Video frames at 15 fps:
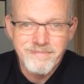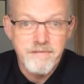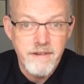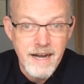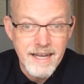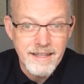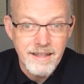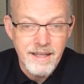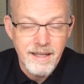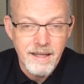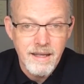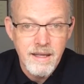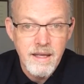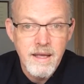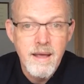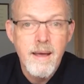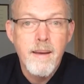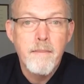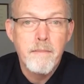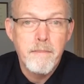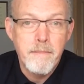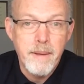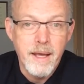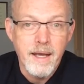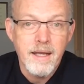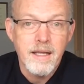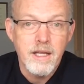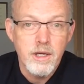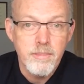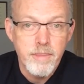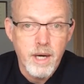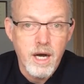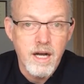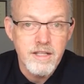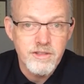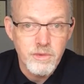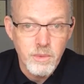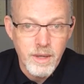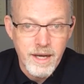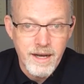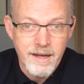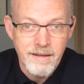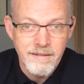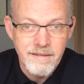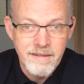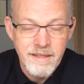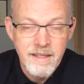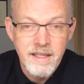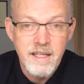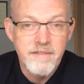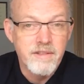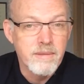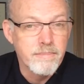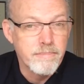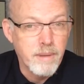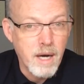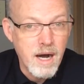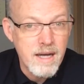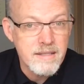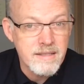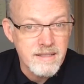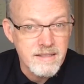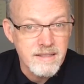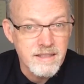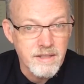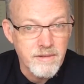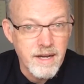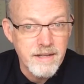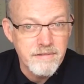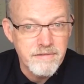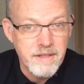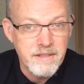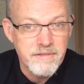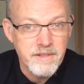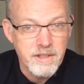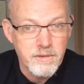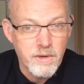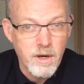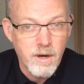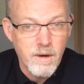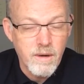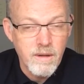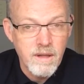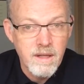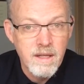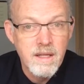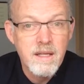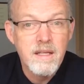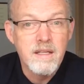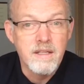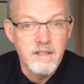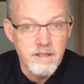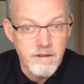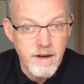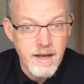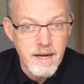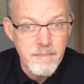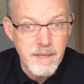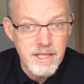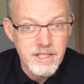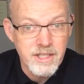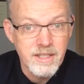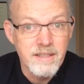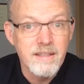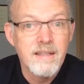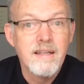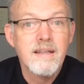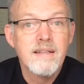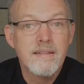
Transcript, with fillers: And finally, pick your boss well. If your boss isn't the right fit for the role, you're on a mission